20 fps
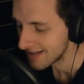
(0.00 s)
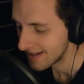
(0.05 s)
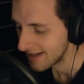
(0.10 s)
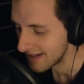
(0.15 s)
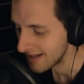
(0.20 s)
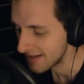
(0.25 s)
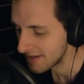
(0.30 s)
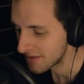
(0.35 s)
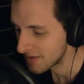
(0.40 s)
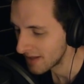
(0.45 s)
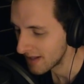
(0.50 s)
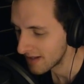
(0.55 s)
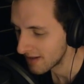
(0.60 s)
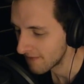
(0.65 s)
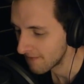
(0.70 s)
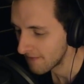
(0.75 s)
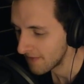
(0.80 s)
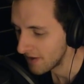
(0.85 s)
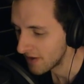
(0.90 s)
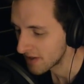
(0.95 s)
It's like the
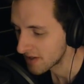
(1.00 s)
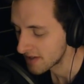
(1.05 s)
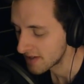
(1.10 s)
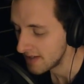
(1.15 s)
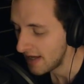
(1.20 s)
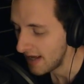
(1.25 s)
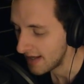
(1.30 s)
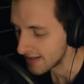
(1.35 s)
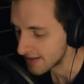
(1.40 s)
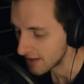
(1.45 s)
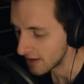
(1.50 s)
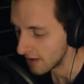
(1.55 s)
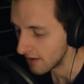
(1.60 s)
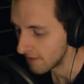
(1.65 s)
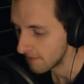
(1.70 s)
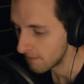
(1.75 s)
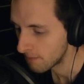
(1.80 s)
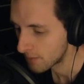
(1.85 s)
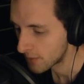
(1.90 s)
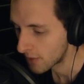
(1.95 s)
first set
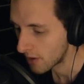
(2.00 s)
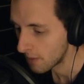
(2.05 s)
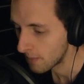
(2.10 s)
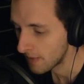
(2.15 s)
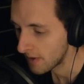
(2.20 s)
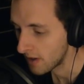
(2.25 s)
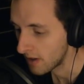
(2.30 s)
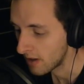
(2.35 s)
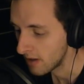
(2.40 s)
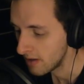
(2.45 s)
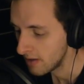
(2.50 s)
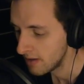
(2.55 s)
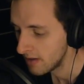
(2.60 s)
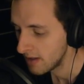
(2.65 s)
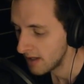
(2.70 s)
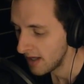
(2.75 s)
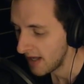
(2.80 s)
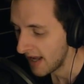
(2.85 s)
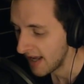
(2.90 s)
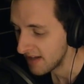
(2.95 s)
of proper
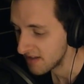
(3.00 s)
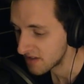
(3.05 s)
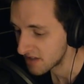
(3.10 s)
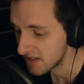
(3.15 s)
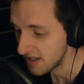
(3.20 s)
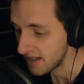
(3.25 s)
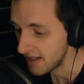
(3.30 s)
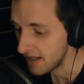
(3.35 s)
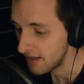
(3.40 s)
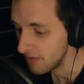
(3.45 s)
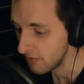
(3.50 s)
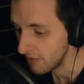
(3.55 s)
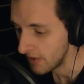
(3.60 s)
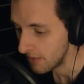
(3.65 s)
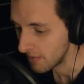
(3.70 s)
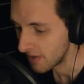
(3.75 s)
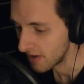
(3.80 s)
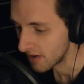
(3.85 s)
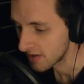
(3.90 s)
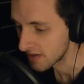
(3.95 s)
HD
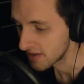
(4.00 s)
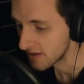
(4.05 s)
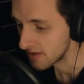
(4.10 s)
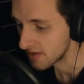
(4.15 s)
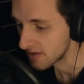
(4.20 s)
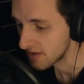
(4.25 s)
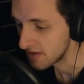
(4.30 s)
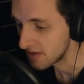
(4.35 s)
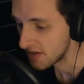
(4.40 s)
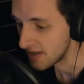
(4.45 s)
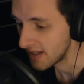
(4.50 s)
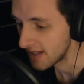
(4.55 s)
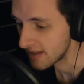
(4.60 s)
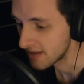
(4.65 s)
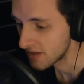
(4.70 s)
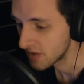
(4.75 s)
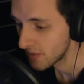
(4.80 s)
remasters, because you had